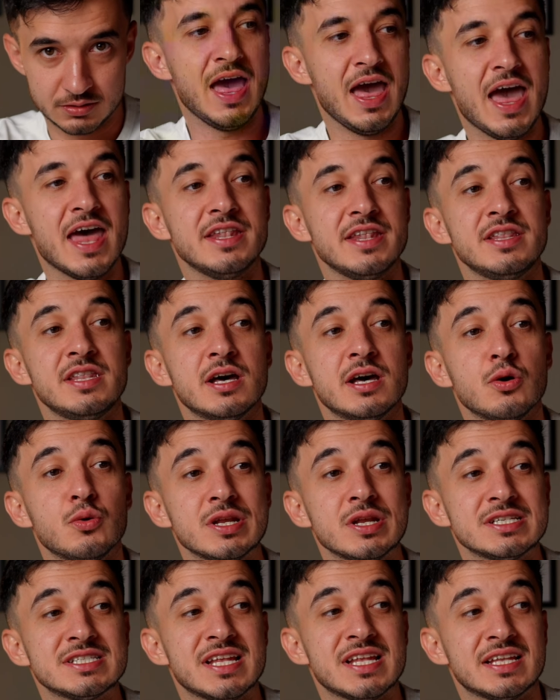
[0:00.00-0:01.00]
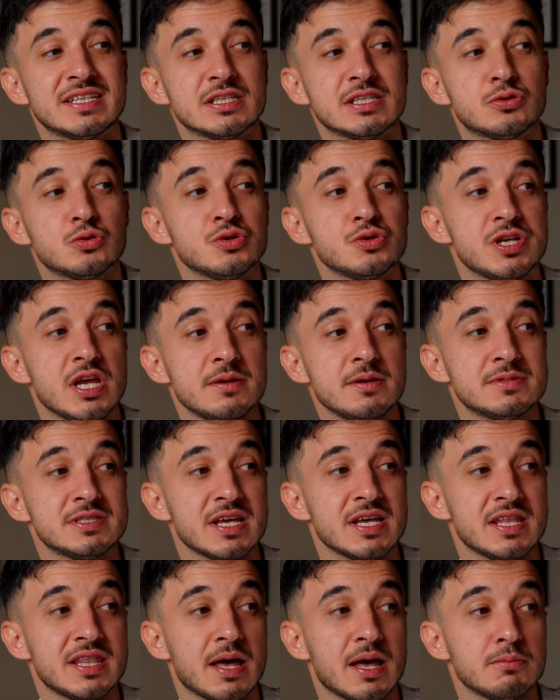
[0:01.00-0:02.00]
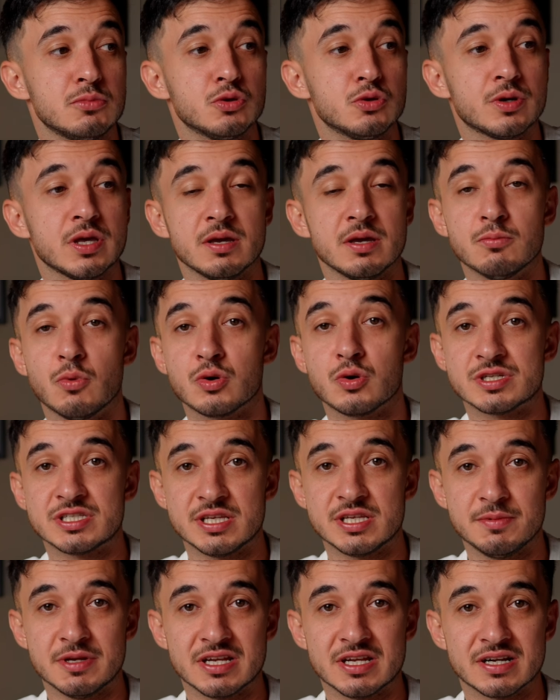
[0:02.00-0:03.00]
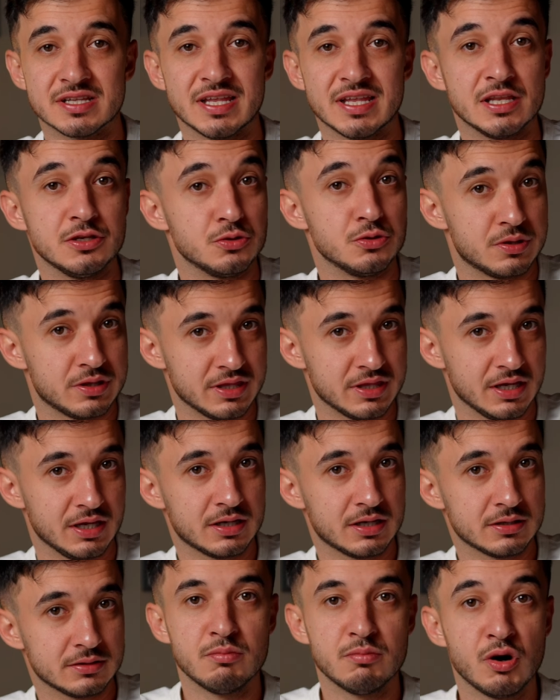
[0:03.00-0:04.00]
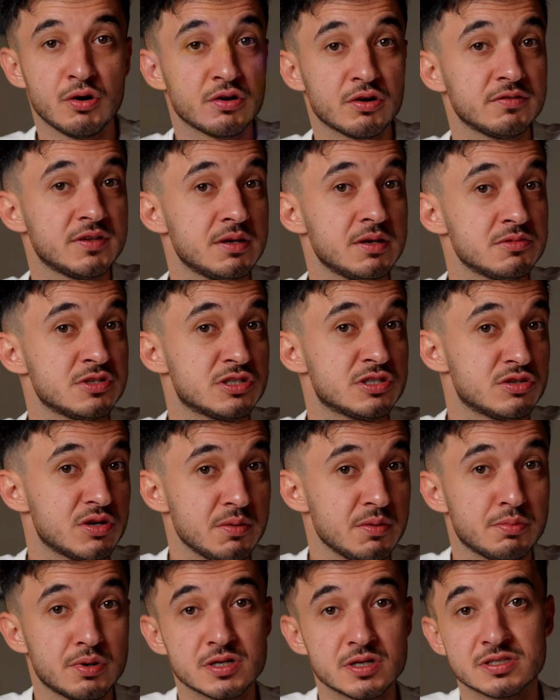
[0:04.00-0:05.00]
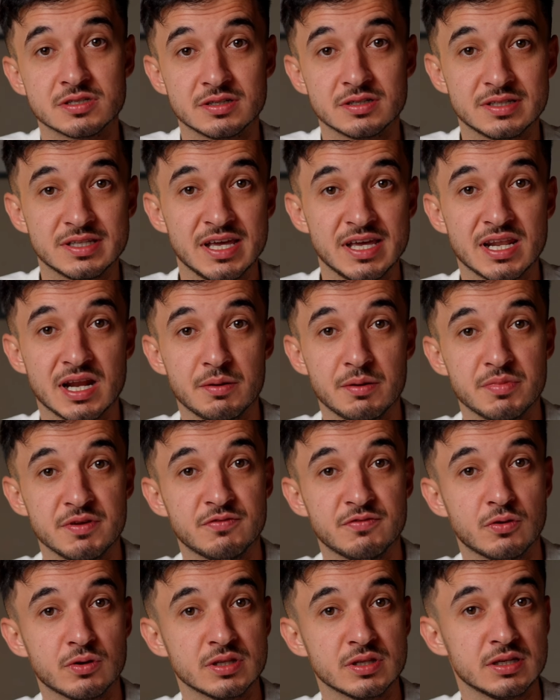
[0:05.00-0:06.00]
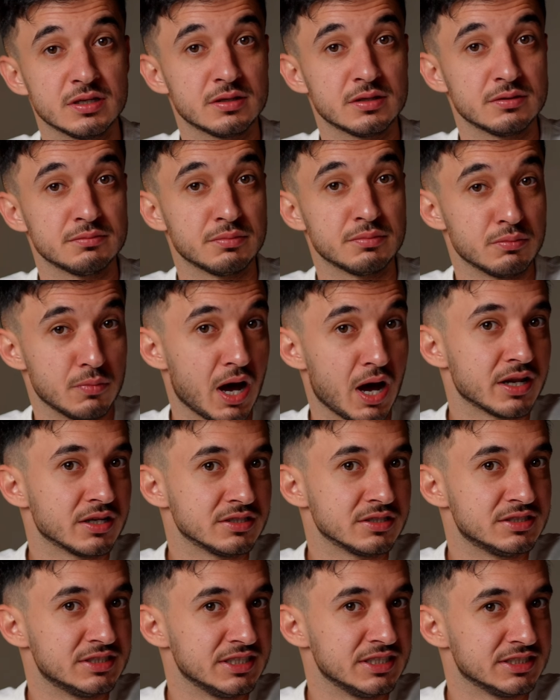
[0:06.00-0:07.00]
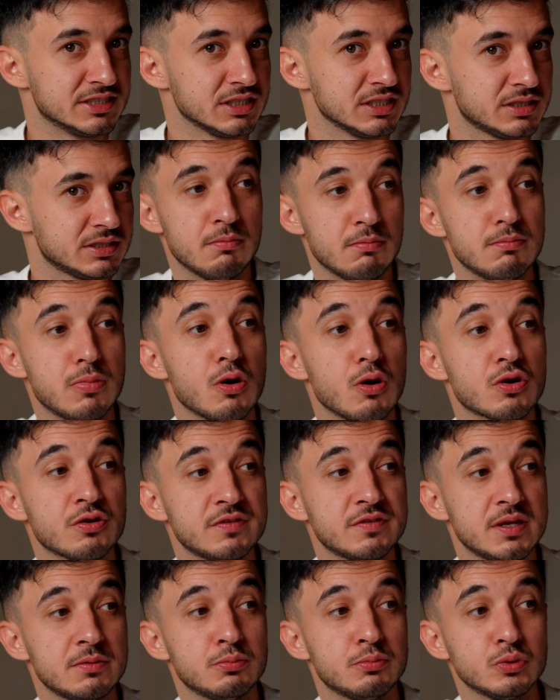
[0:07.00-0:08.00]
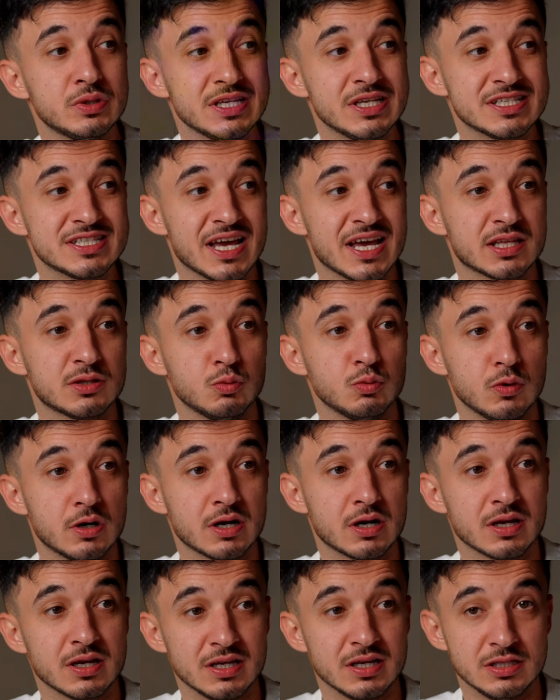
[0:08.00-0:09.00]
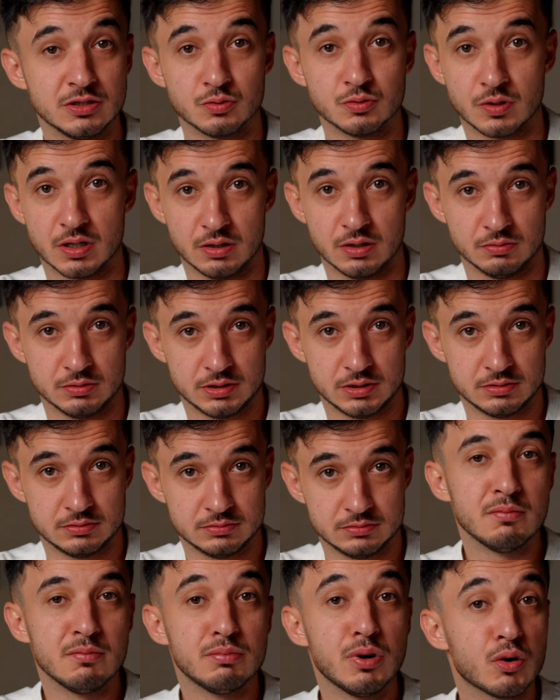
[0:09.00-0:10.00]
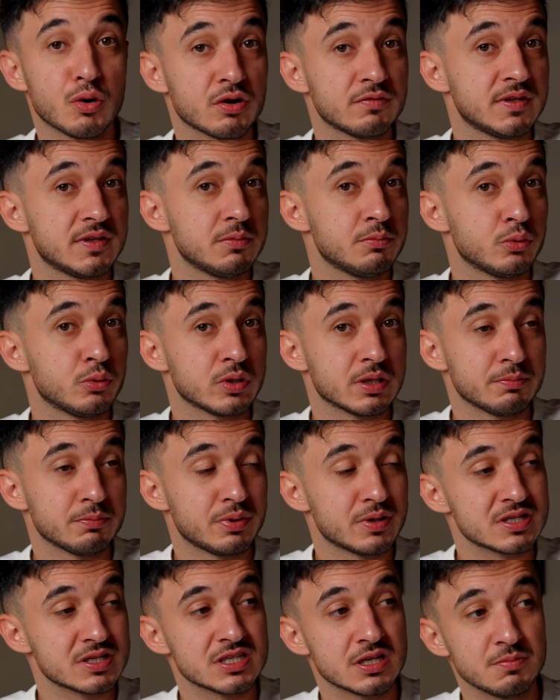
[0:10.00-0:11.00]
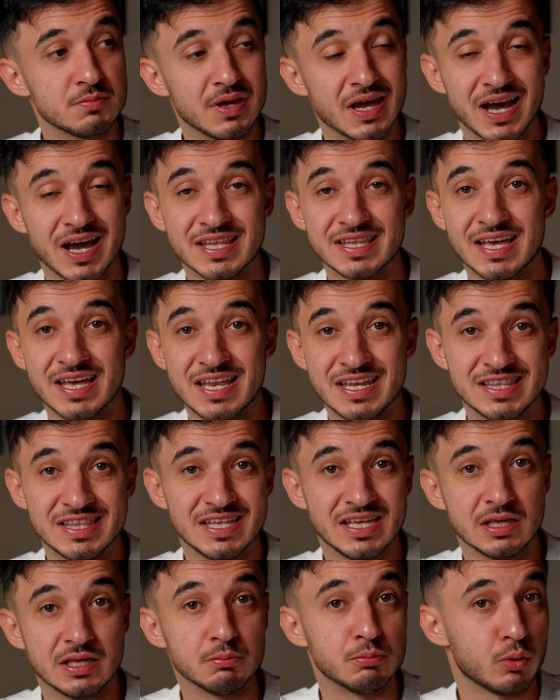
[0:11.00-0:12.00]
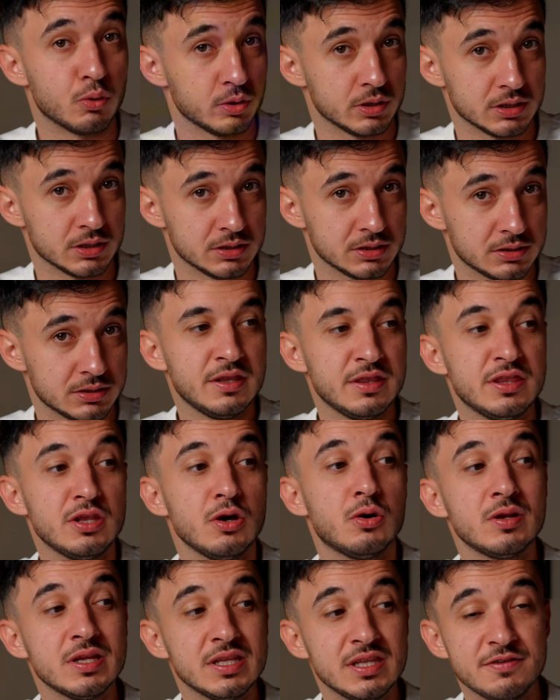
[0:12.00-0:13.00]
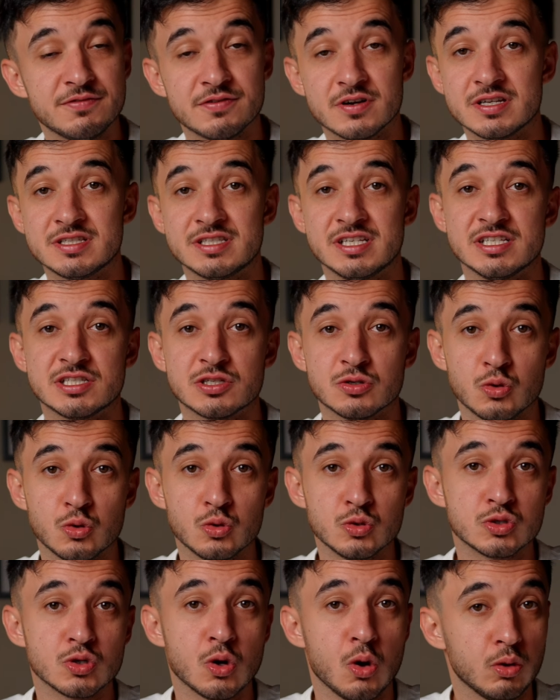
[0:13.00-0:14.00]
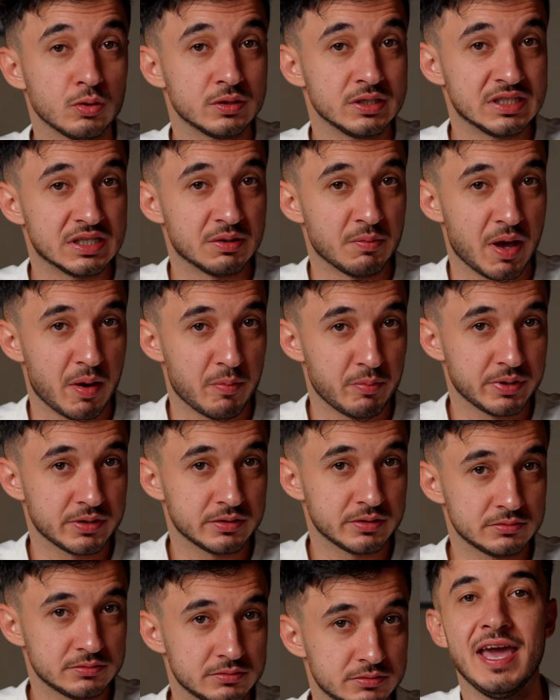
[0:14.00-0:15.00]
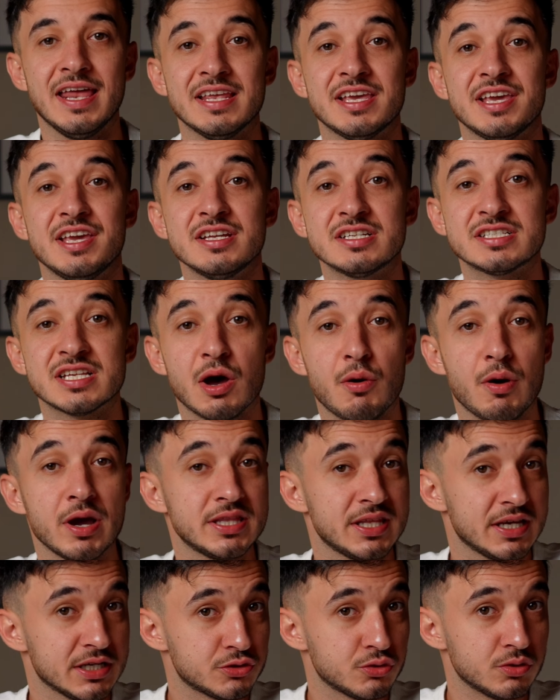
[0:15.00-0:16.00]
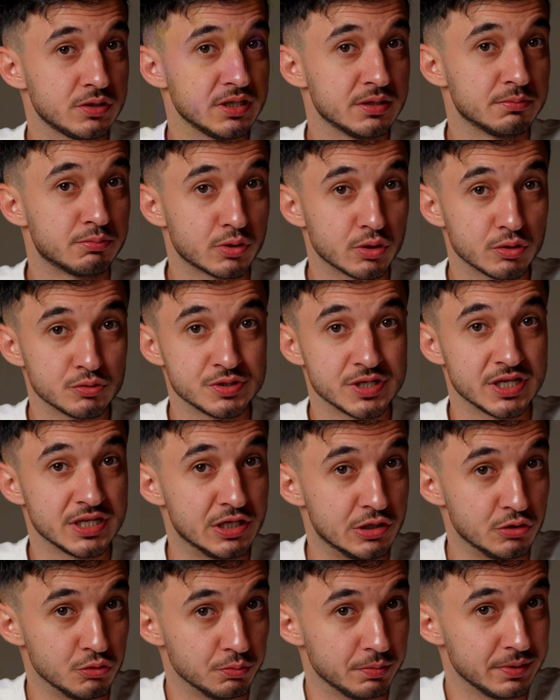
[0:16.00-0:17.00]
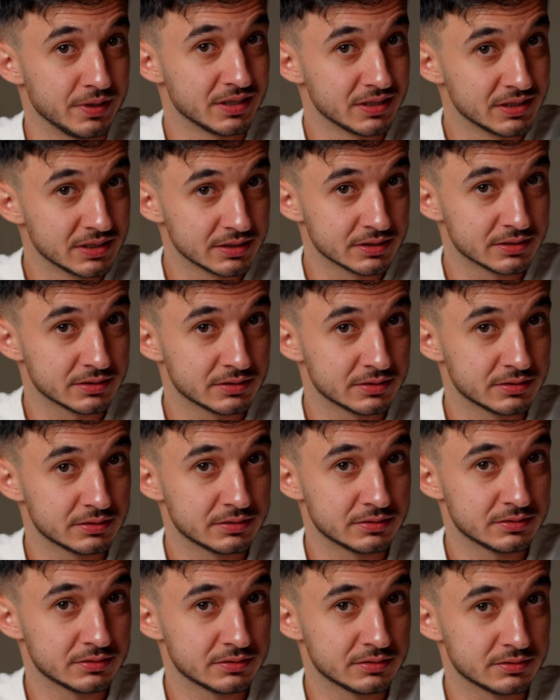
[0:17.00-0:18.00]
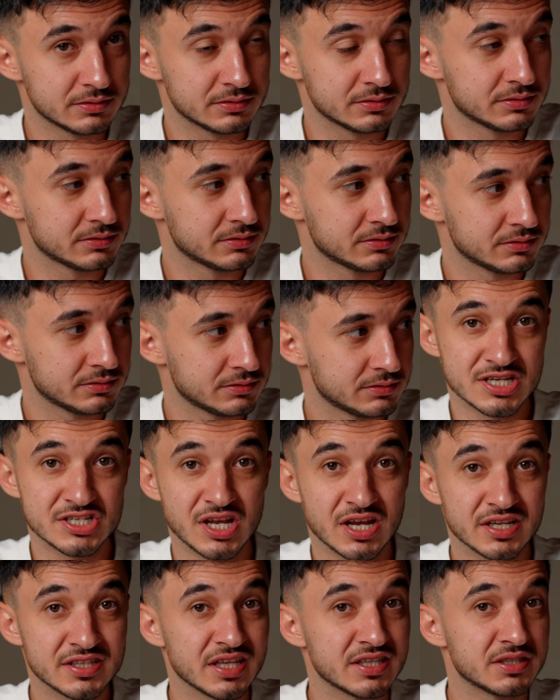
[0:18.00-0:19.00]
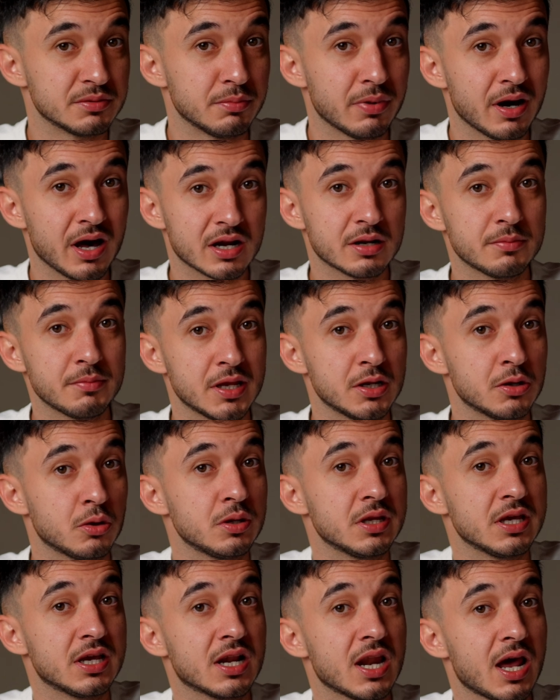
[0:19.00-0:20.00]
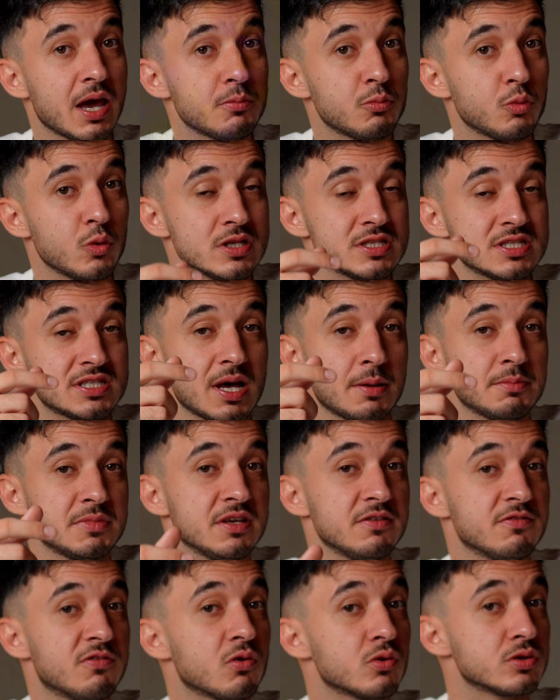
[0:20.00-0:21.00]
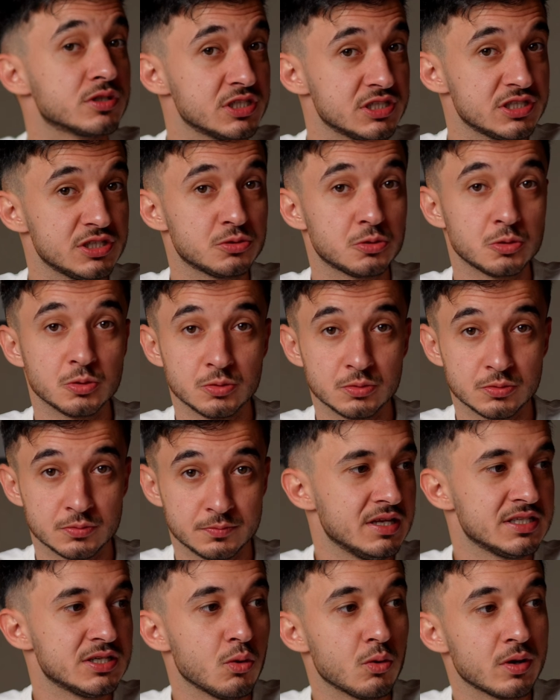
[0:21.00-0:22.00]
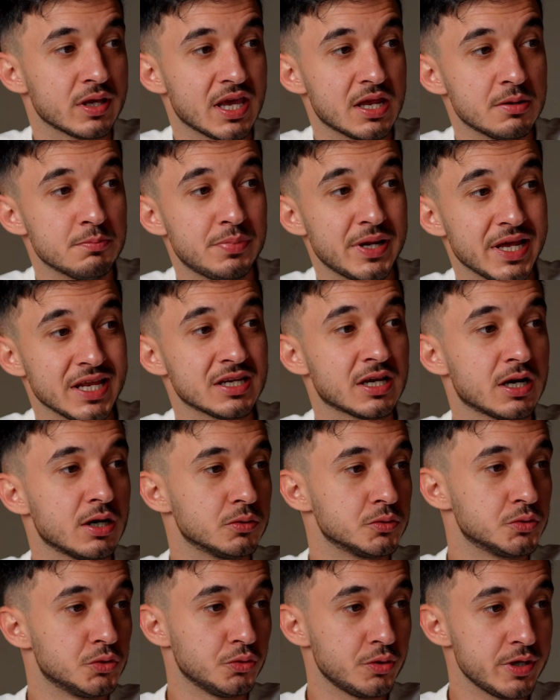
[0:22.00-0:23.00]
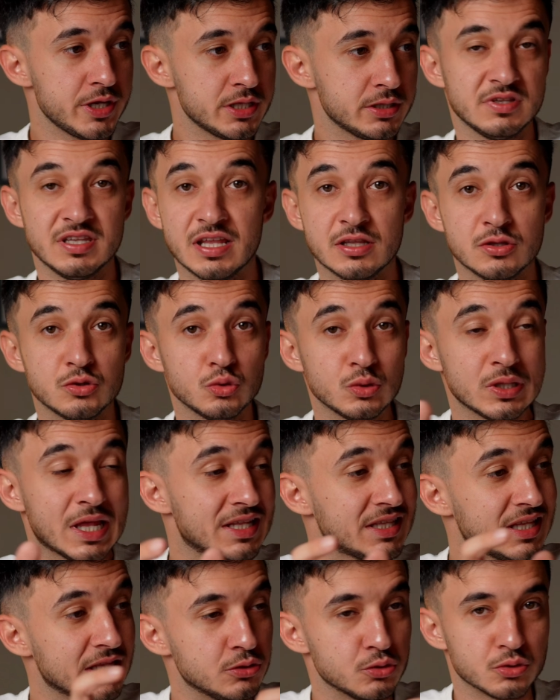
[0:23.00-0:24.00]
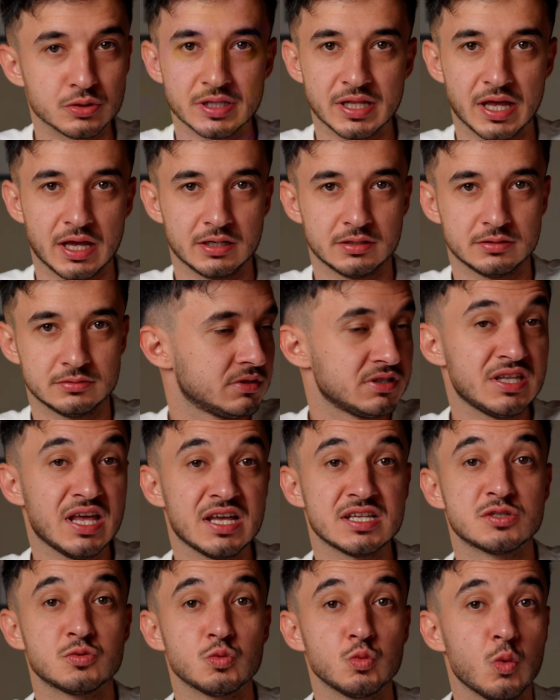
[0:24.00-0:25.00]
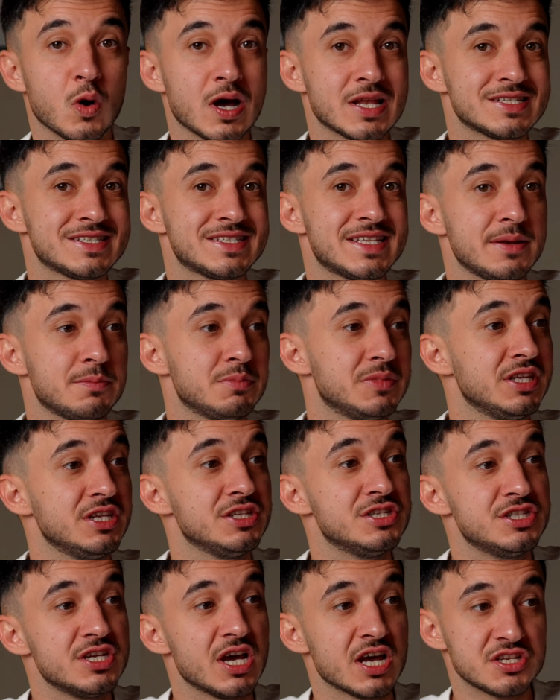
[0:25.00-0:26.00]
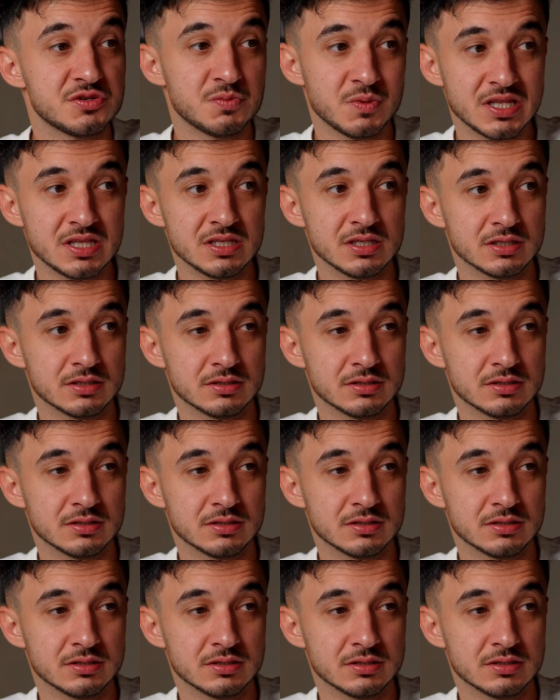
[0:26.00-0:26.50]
And notice that the 2 shapes end up looking more similar than you'd think. Both of them strip personal data before the model sees it. Both of them put exact work into code. Both of them put a person behind anything important. The only difference is who's holding the map. And here's how I'd actually approach any new build. Start at the bottom and only climb when something forces you to. So can plain code do it? Then do that and you're done. Does one step need judgment?